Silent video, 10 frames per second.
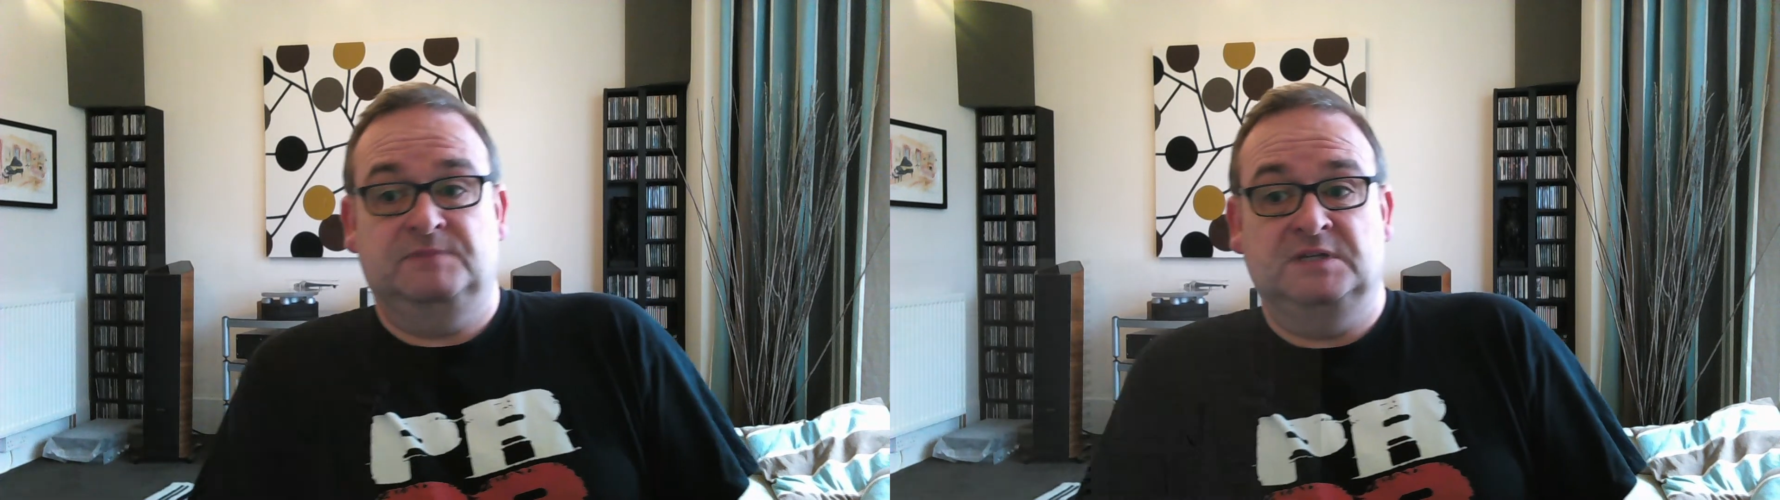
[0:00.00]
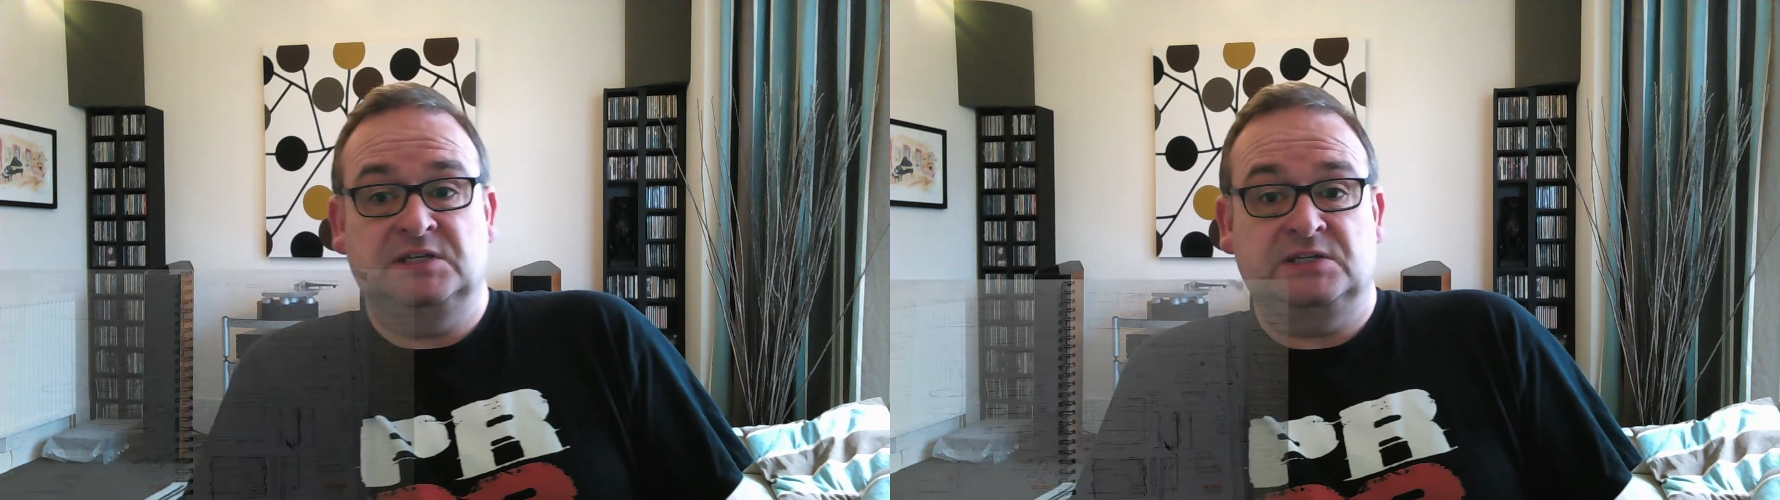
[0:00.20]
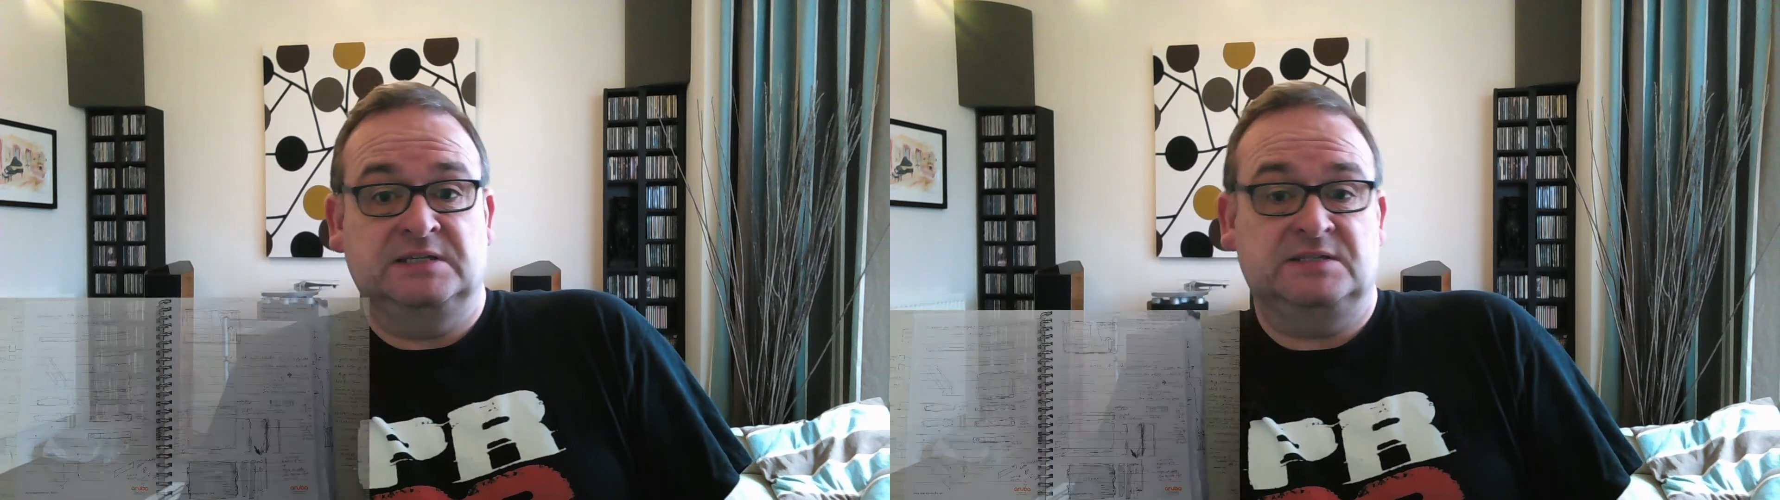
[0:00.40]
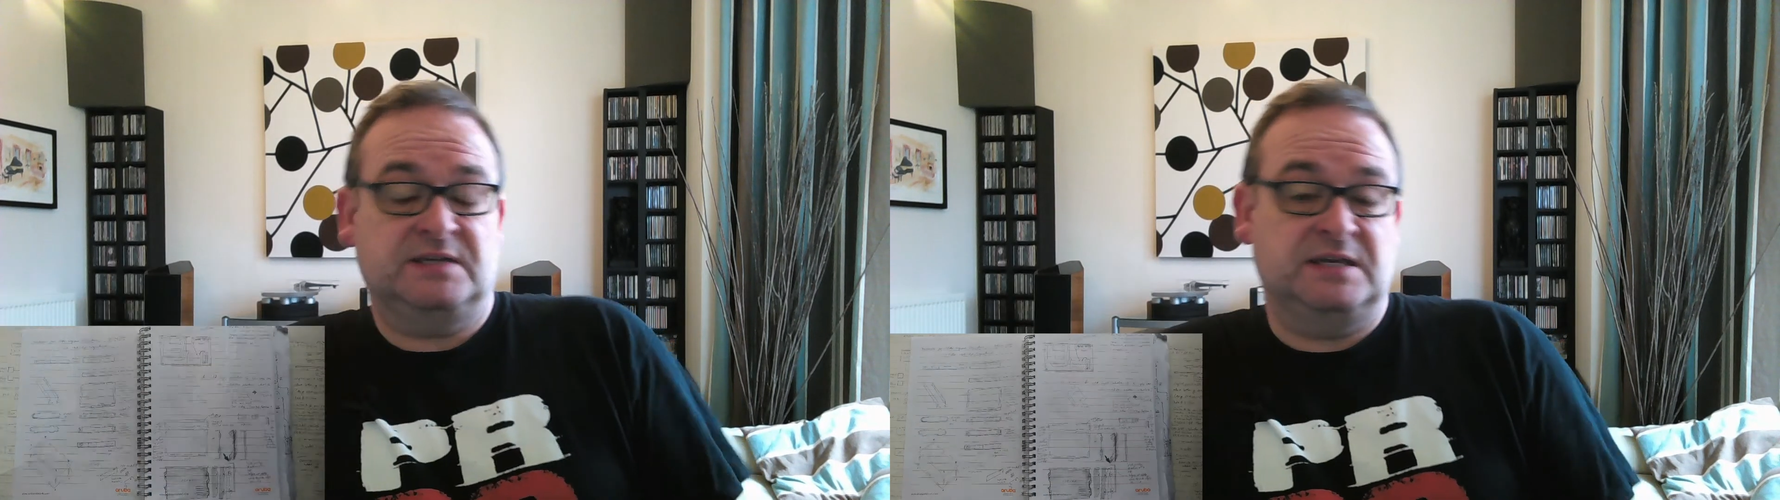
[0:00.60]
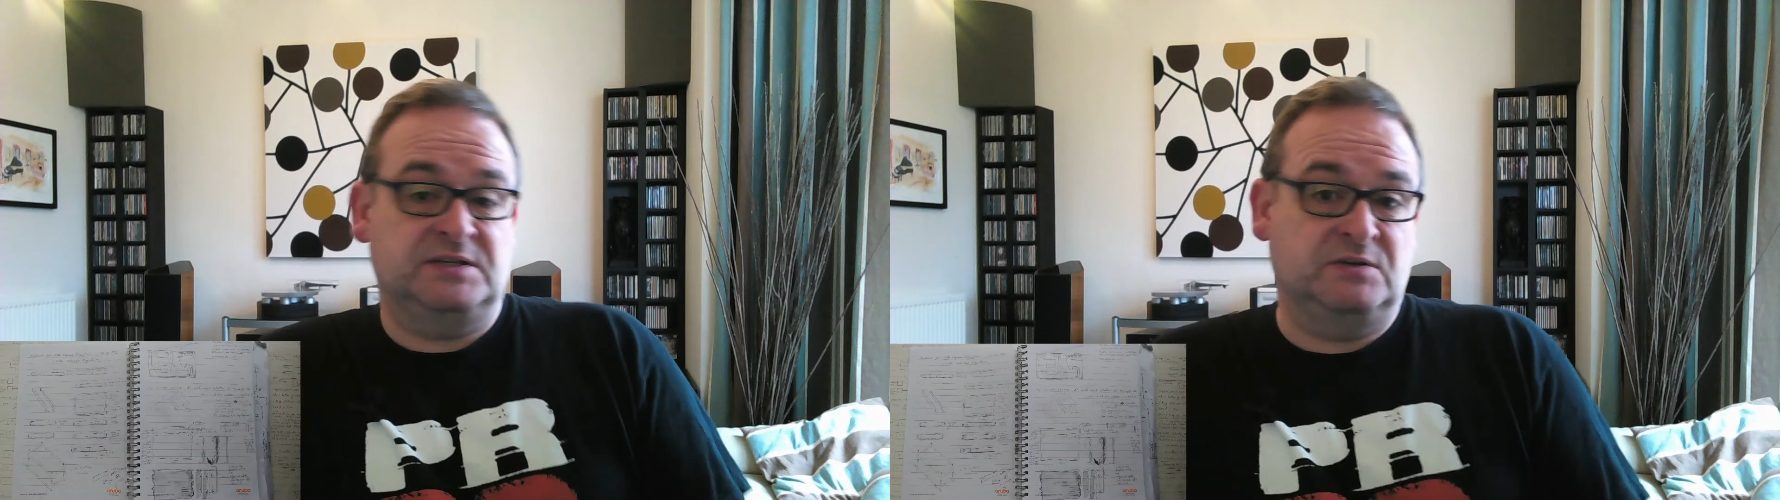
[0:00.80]
initially to
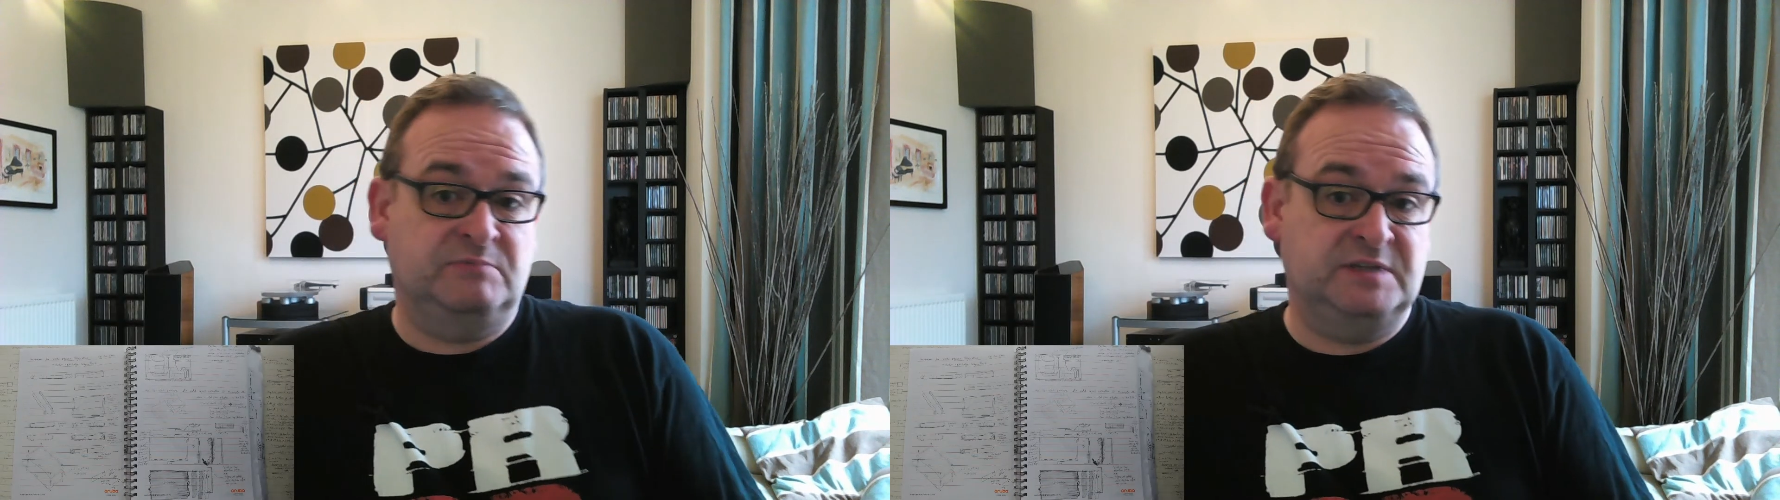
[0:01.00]
sketch out